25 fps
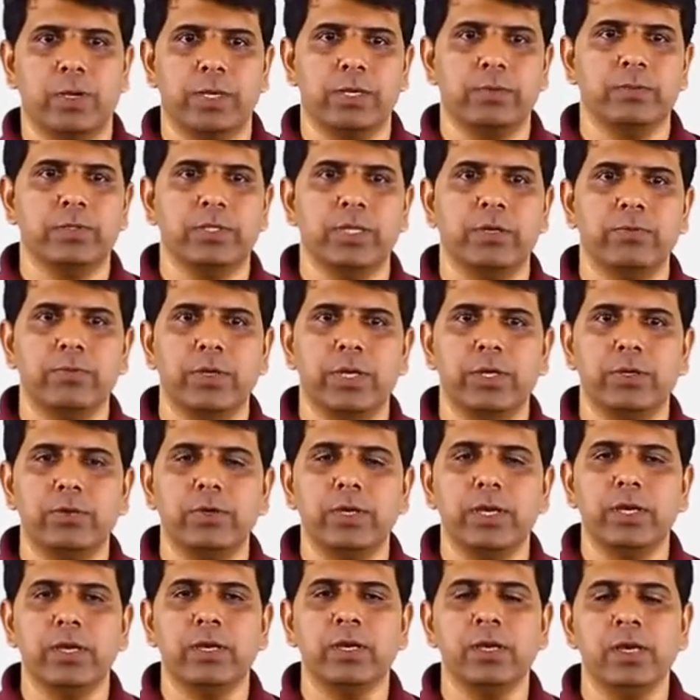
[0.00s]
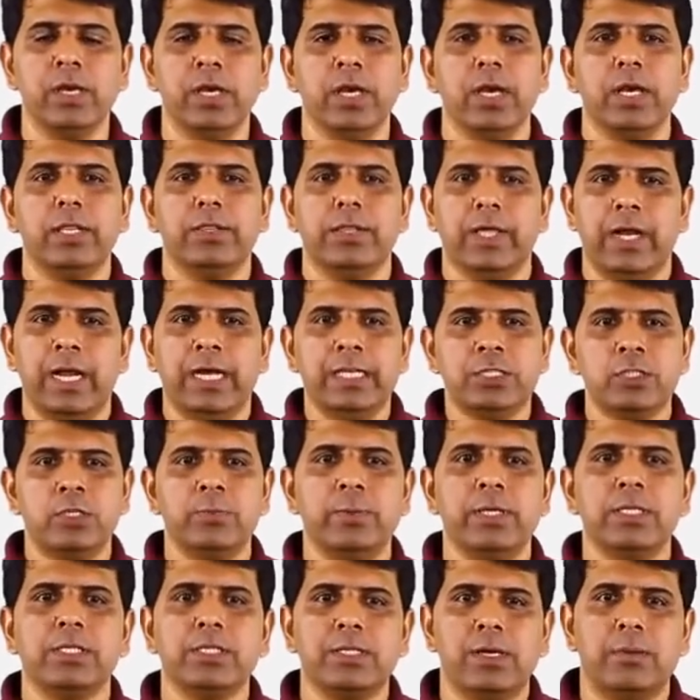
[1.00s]
whatever that we are doing, there has
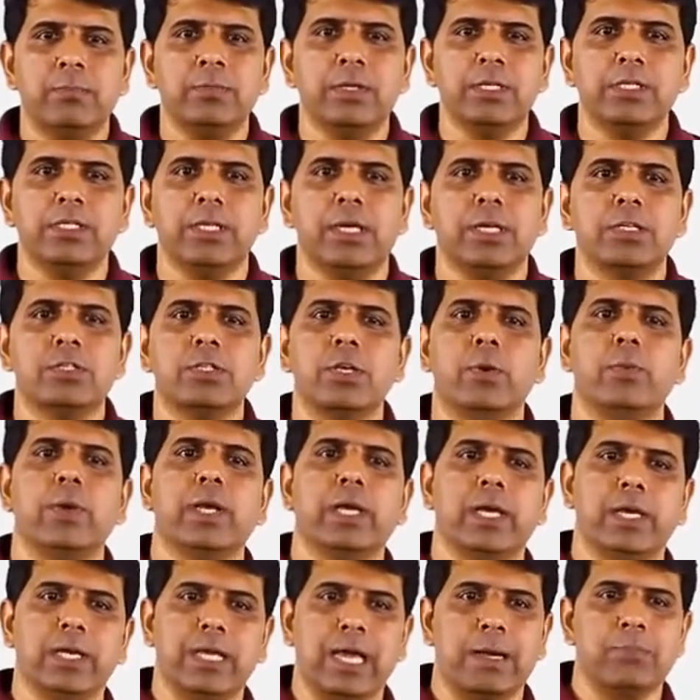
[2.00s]
to be some result so we can